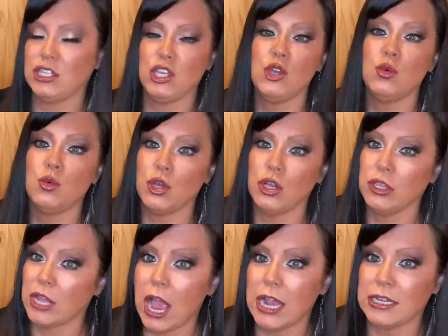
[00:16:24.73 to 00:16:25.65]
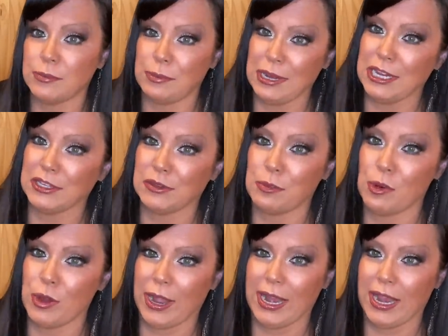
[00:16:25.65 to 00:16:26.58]
You will not be
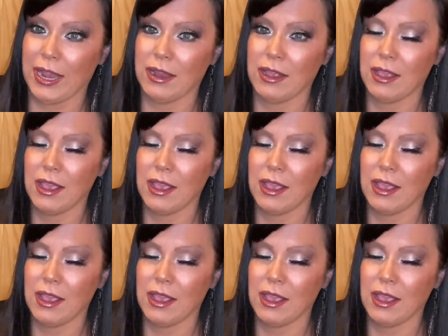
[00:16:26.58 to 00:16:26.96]
disappointed.